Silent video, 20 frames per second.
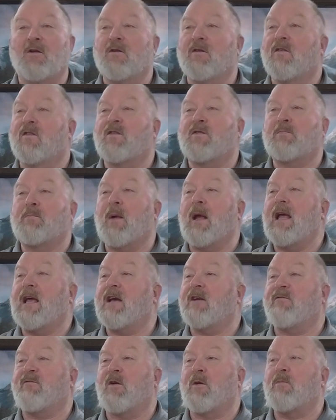speak
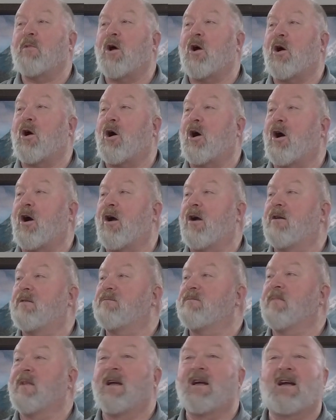it from the heart.
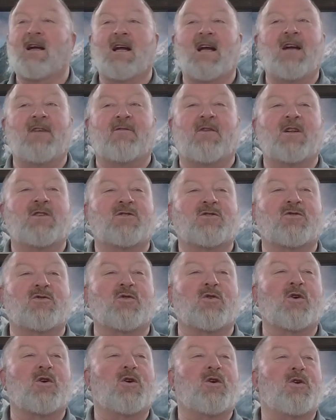If it's
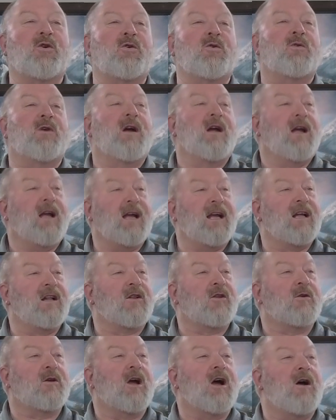true,
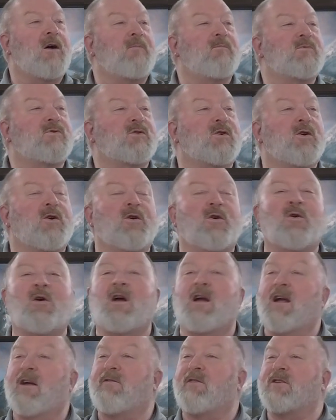it'll come
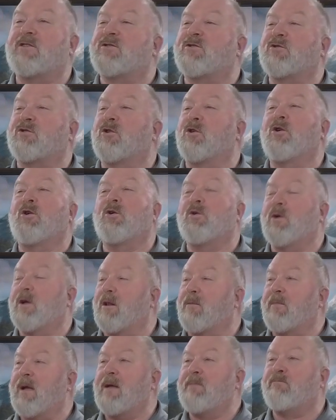true. If it's true,
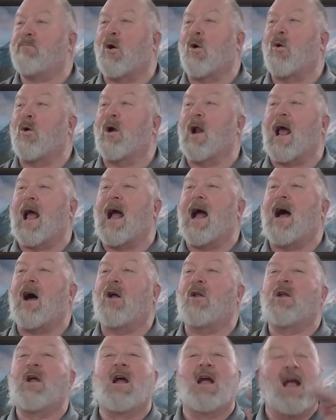it'll be borne
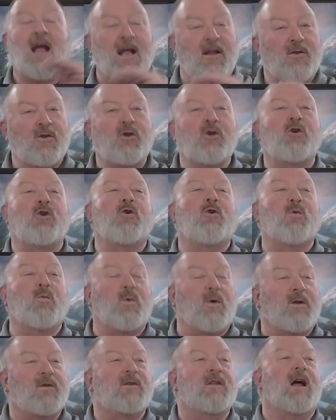out, and you
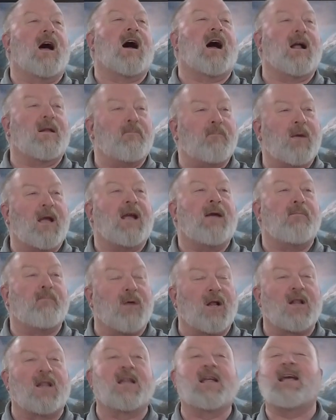will not be
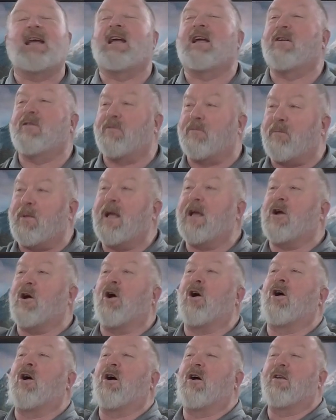believed
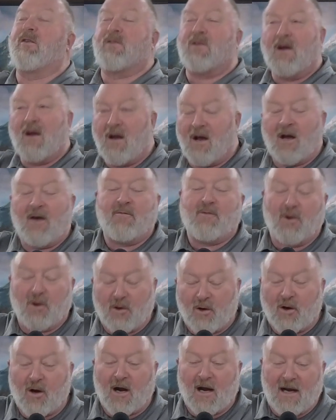because of your
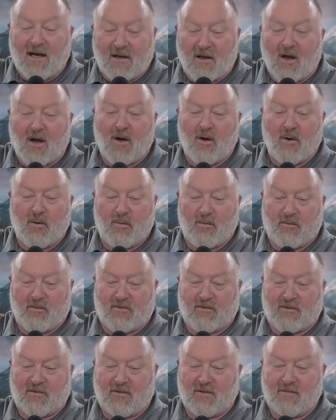great
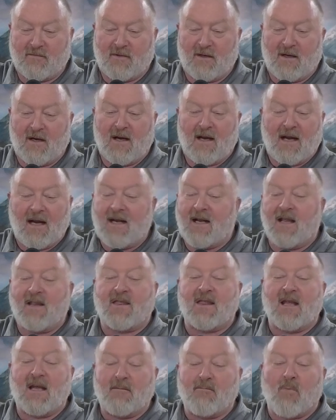oaths.
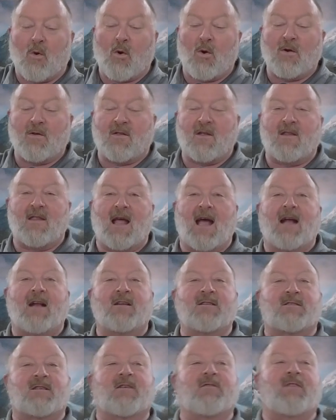Anything more than that
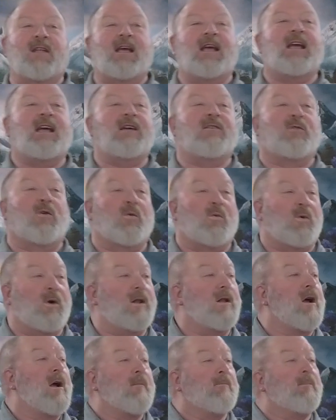is of the evil one,